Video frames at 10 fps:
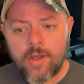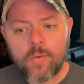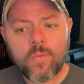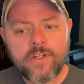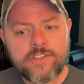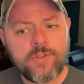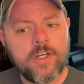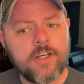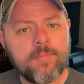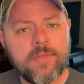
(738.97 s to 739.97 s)
would you
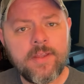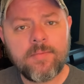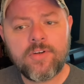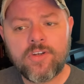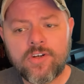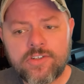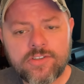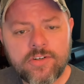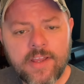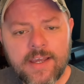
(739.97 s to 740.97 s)
help them
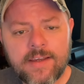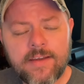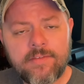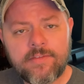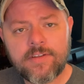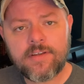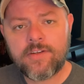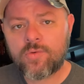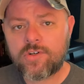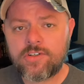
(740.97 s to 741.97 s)
nurture that gift in
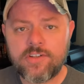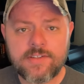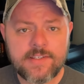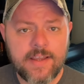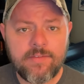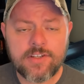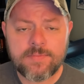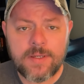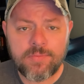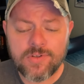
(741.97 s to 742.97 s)
order to save those
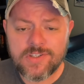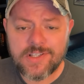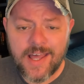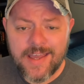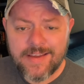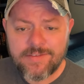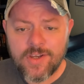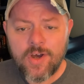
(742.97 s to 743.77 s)
people's lives?